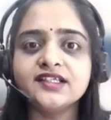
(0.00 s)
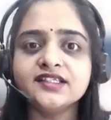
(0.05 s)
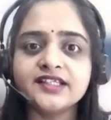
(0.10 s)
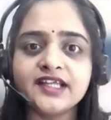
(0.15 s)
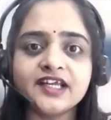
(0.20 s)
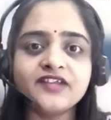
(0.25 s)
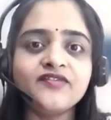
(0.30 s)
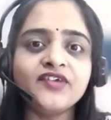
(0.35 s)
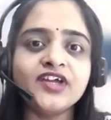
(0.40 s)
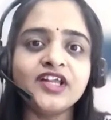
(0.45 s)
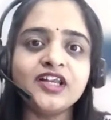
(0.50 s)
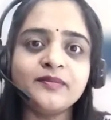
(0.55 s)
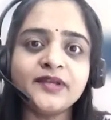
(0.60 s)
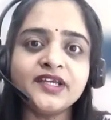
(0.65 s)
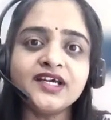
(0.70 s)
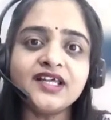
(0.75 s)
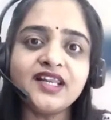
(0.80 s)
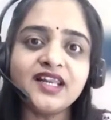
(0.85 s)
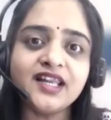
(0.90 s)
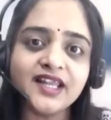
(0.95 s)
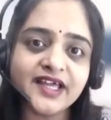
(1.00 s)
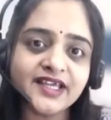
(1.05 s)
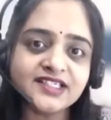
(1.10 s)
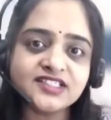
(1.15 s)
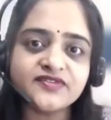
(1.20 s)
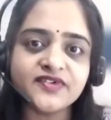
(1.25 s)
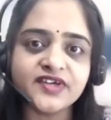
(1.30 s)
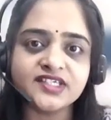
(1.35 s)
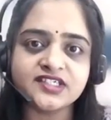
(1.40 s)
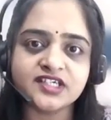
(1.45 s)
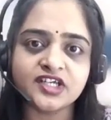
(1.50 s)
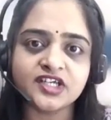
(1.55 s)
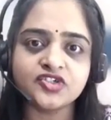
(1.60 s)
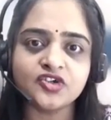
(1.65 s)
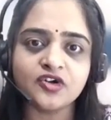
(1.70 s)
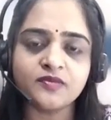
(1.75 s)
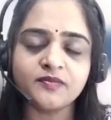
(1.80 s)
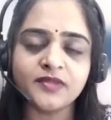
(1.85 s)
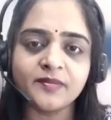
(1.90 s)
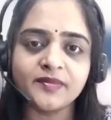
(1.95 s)
there will be a less wastage
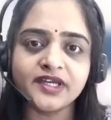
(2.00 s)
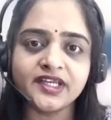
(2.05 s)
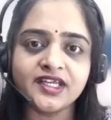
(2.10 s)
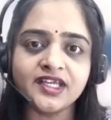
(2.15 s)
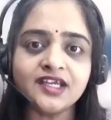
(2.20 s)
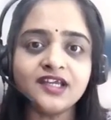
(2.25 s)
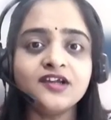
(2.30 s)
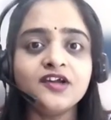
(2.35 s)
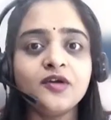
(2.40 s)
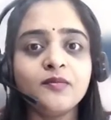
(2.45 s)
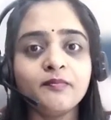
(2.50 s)
of memory